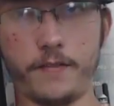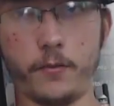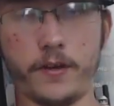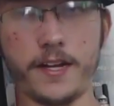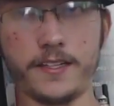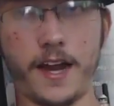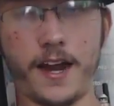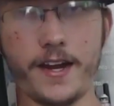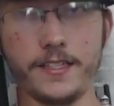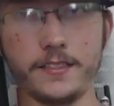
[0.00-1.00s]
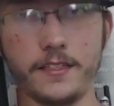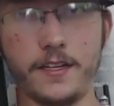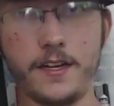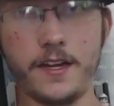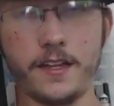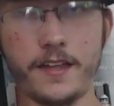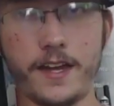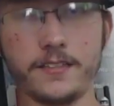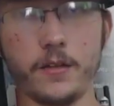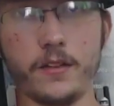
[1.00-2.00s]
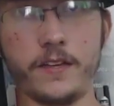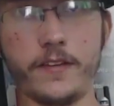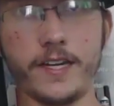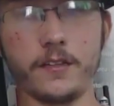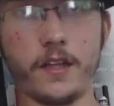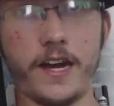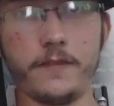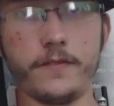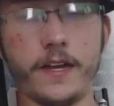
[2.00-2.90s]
Everyone that dies, that is a living life.